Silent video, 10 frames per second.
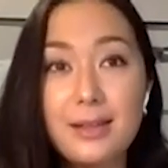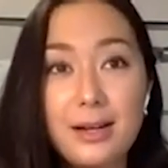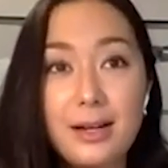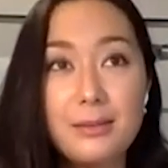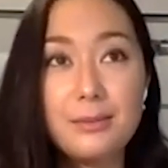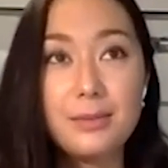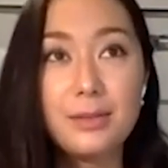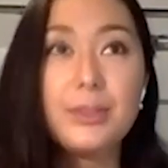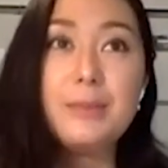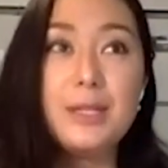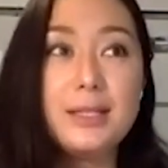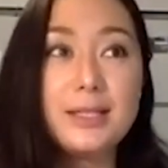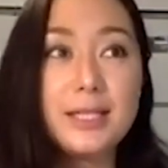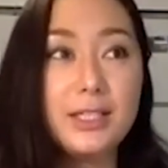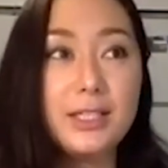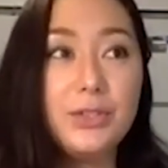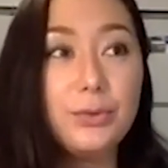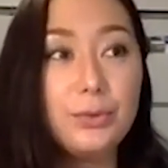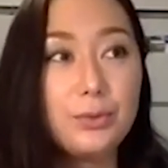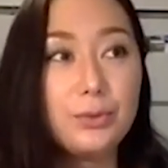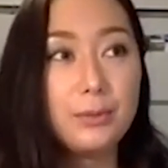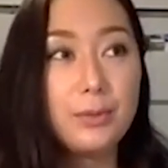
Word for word: it really means that you